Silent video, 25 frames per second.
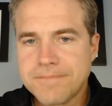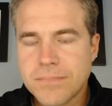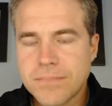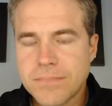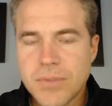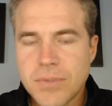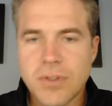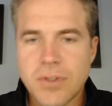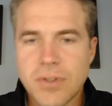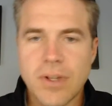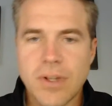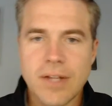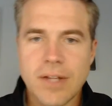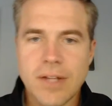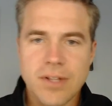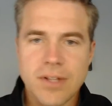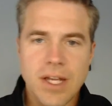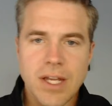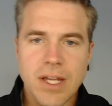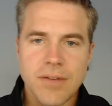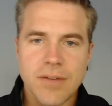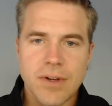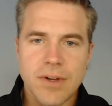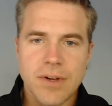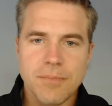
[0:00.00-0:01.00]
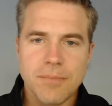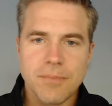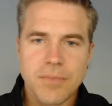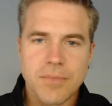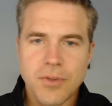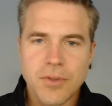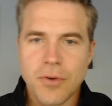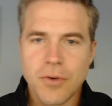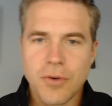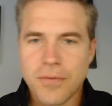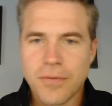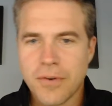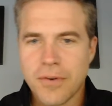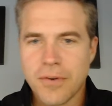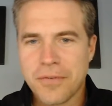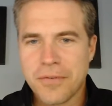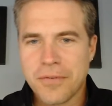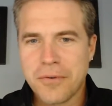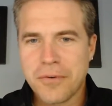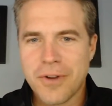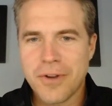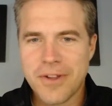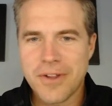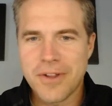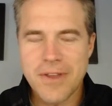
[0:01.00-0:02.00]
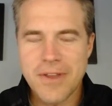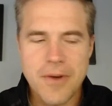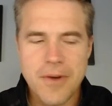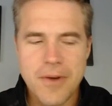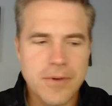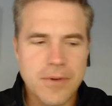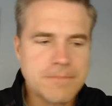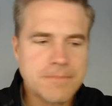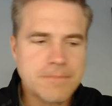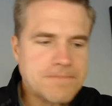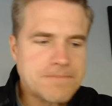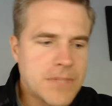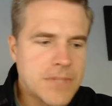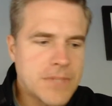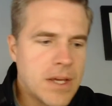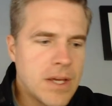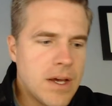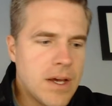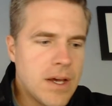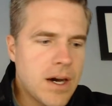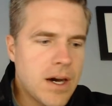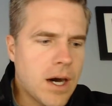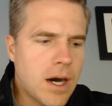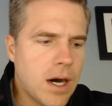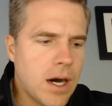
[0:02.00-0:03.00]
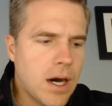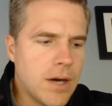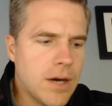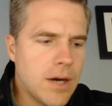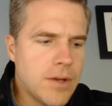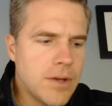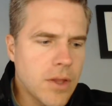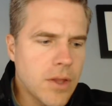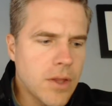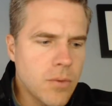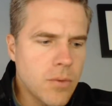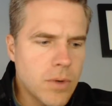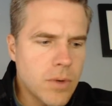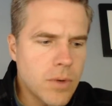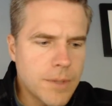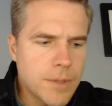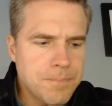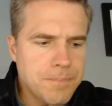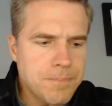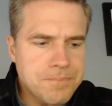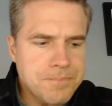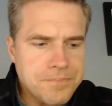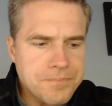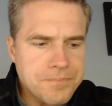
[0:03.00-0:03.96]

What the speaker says: So that's kind of a twofer for you on that one. Another one,